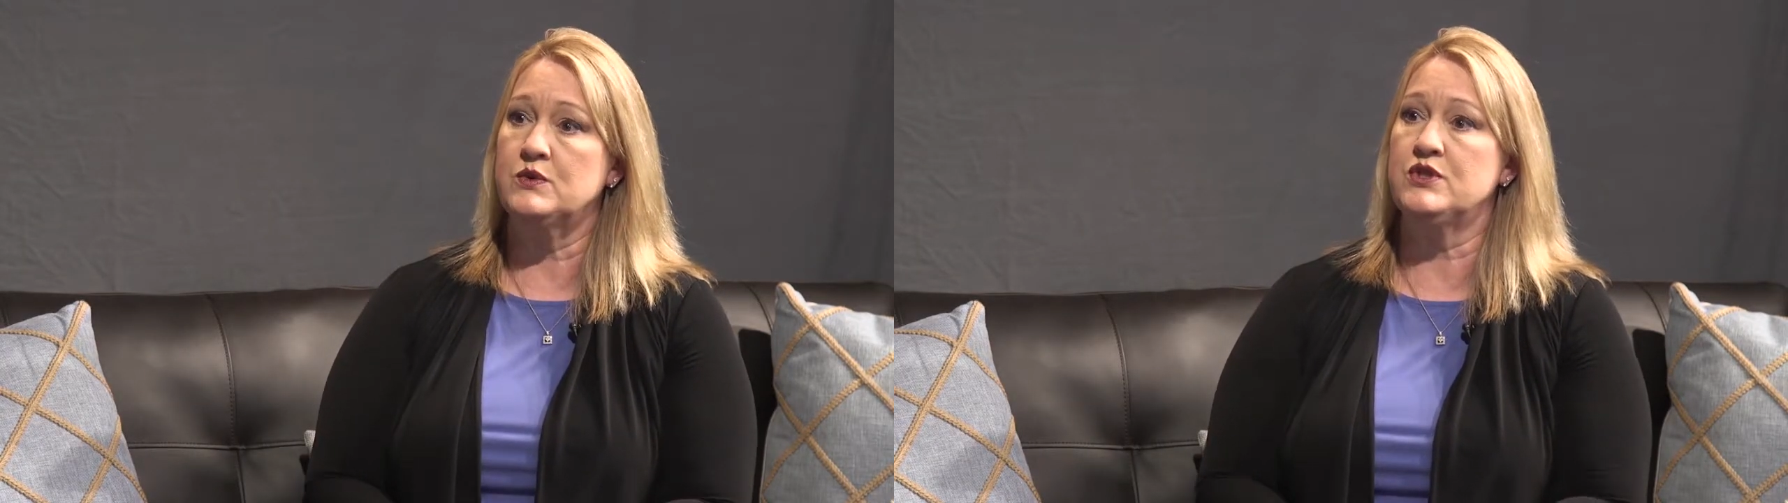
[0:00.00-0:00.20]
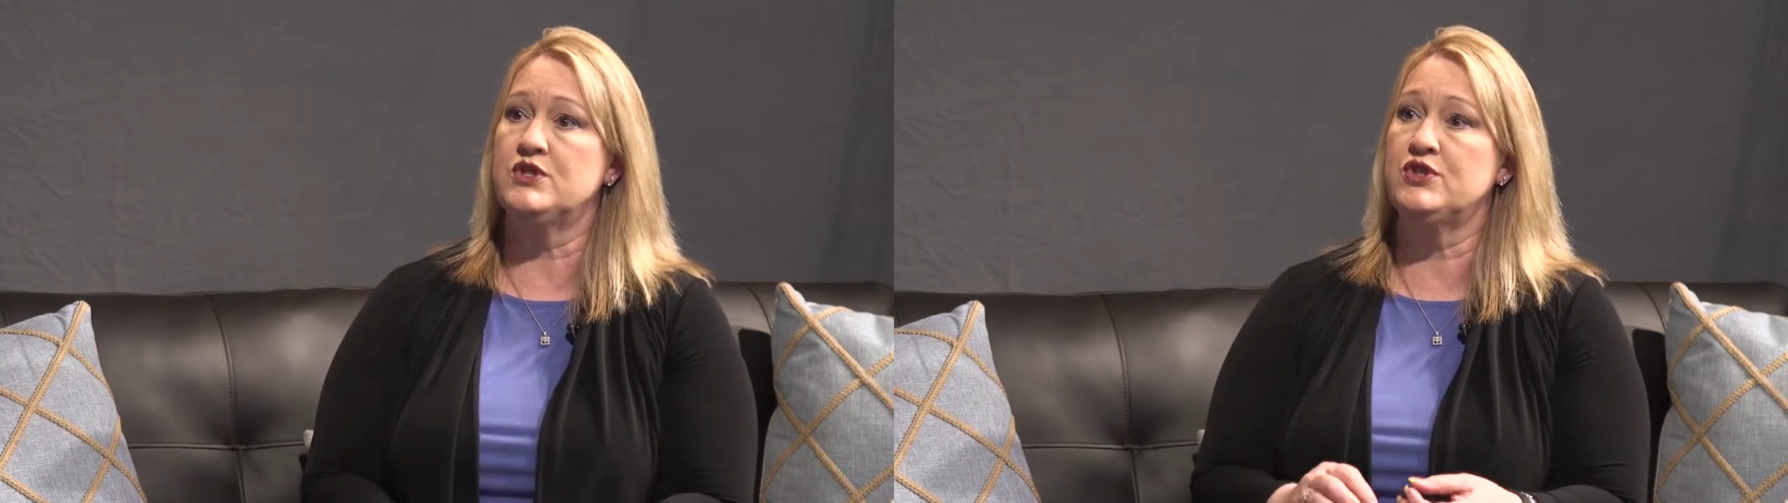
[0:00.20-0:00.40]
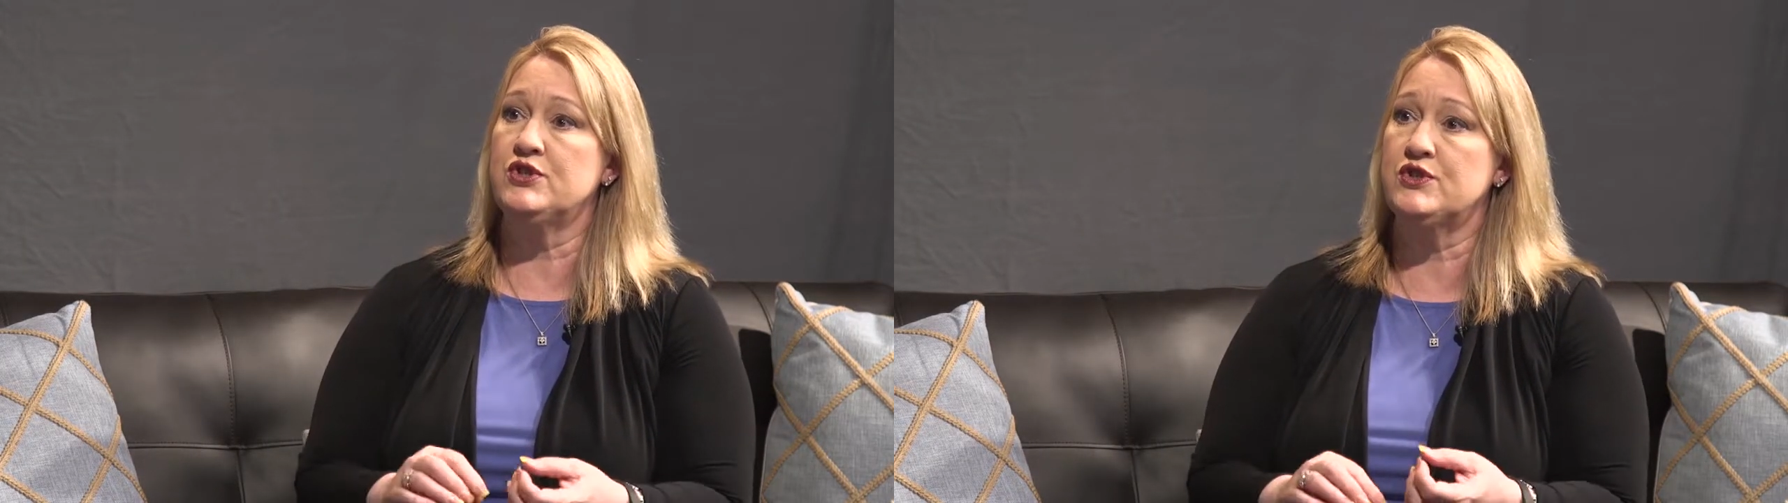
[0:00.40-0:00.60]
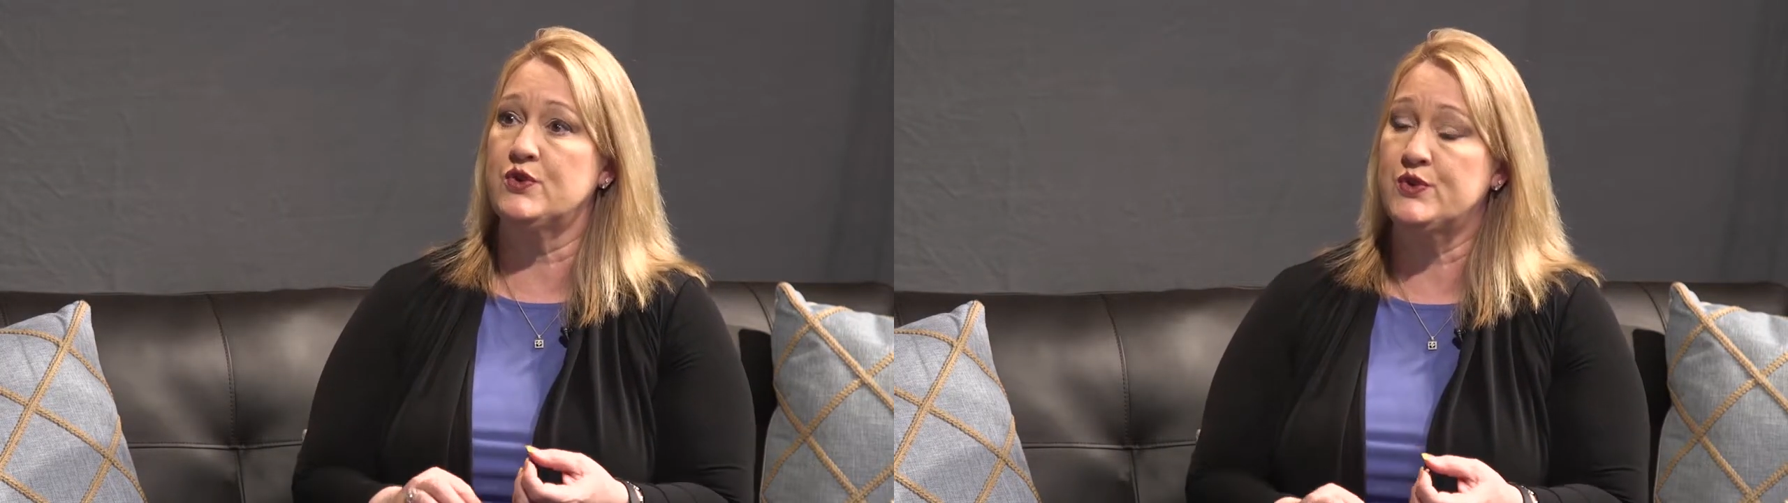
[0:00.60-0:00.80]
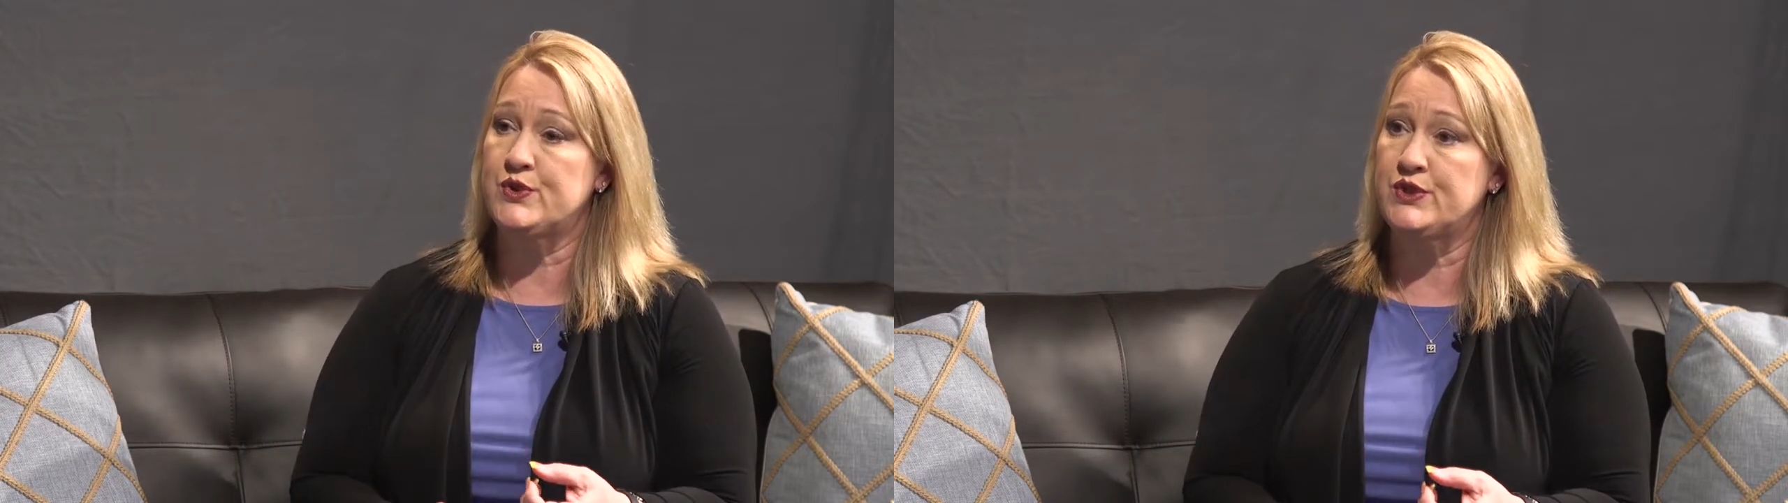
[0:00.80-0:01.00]
which is your
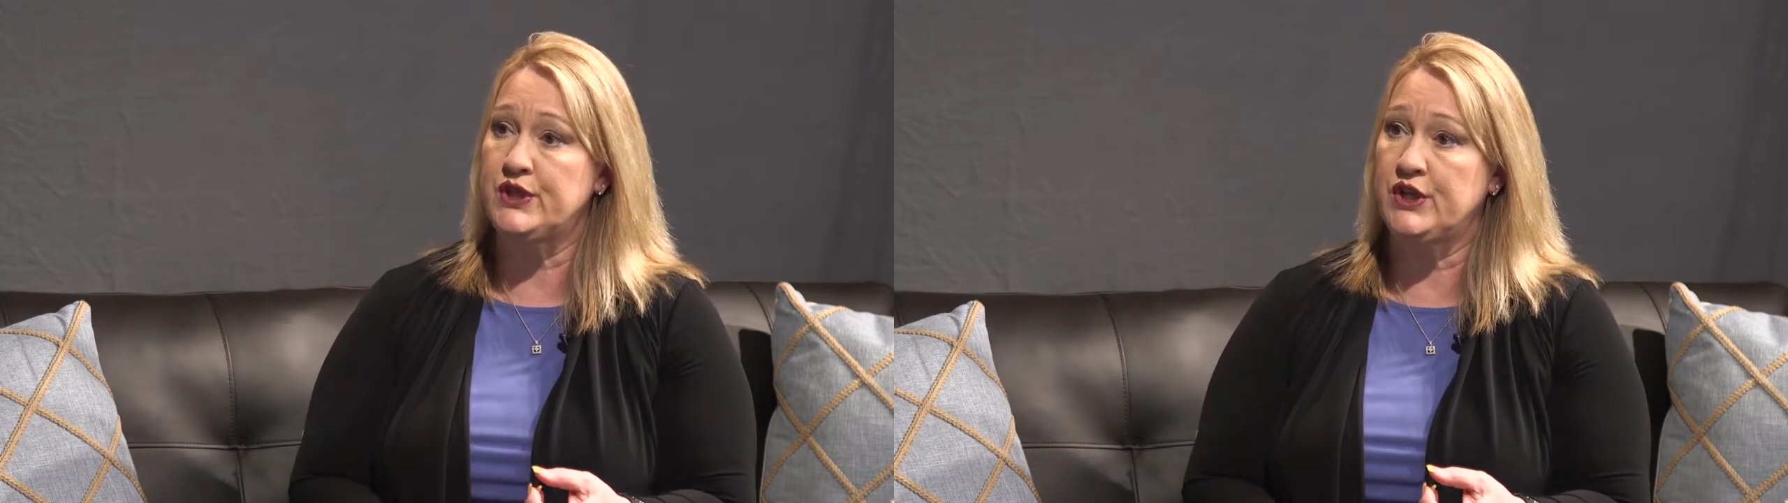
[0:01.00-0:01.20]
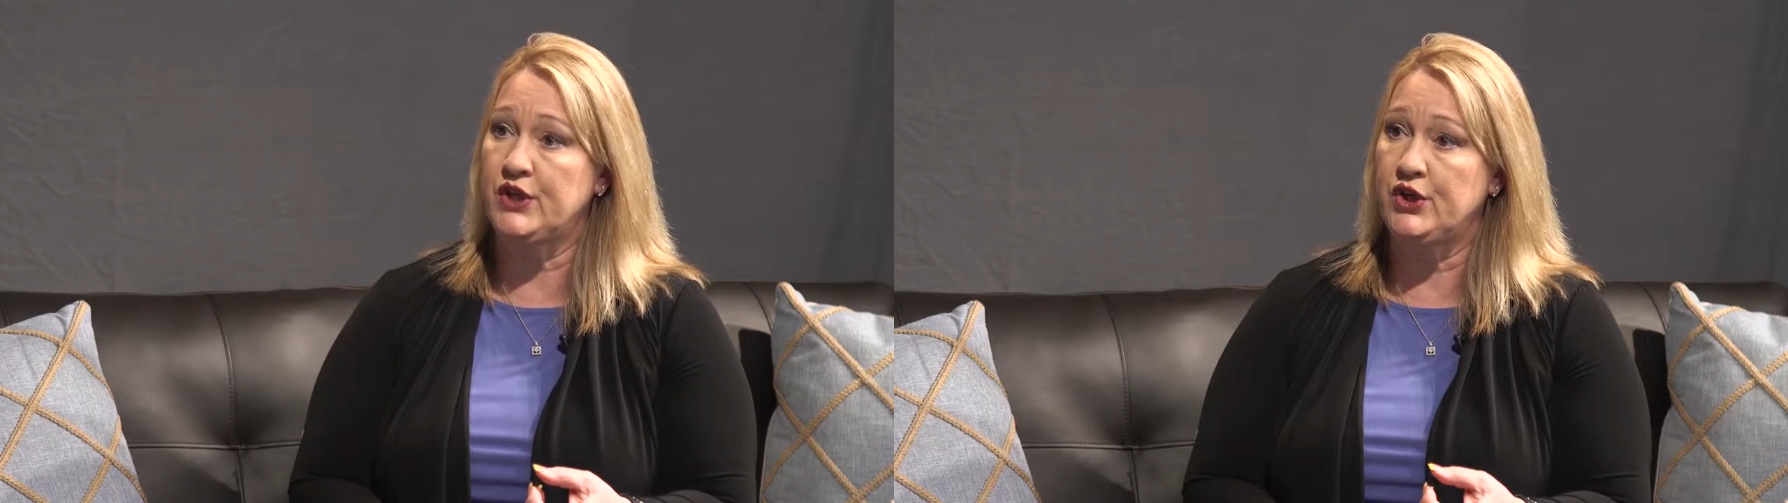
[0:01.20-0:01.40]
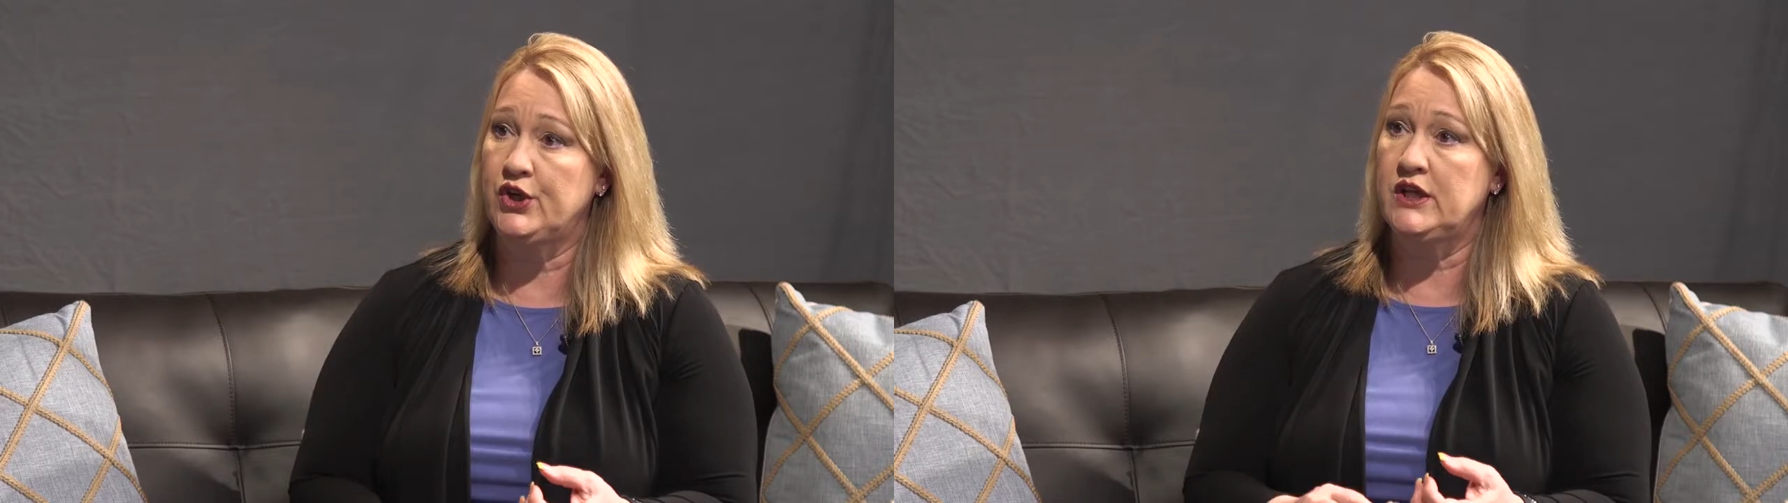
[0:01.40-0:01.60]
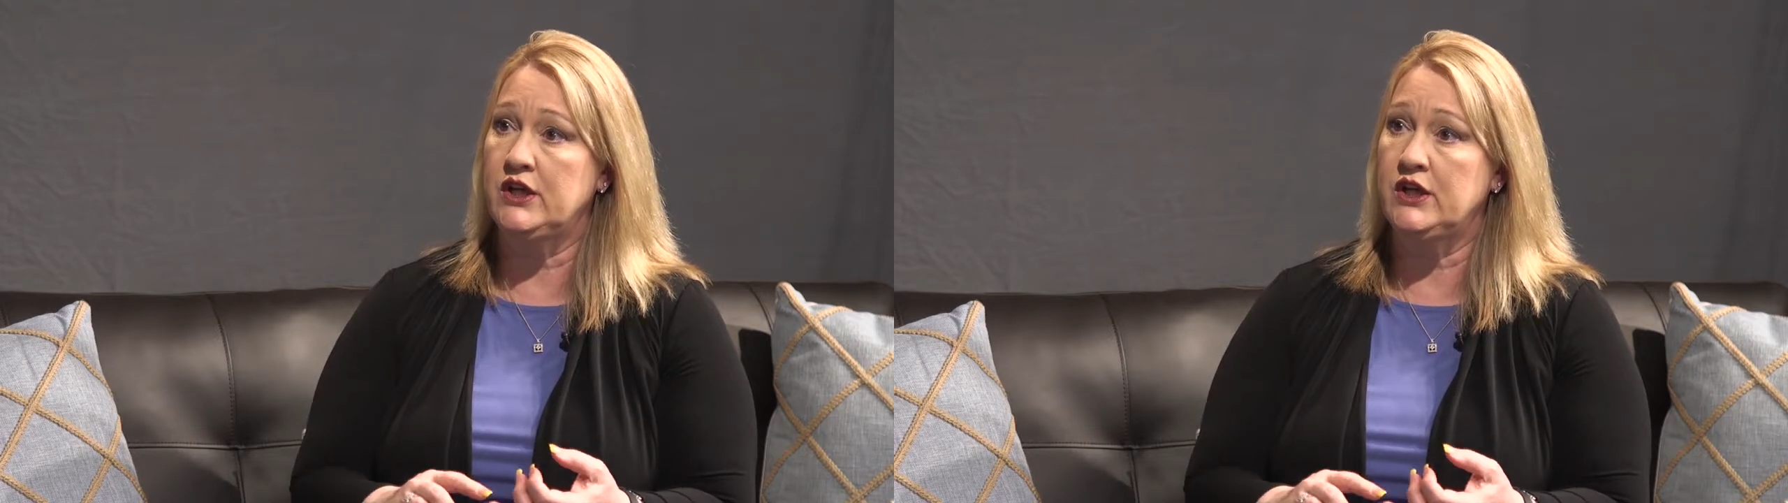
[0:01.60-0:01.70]
Social Security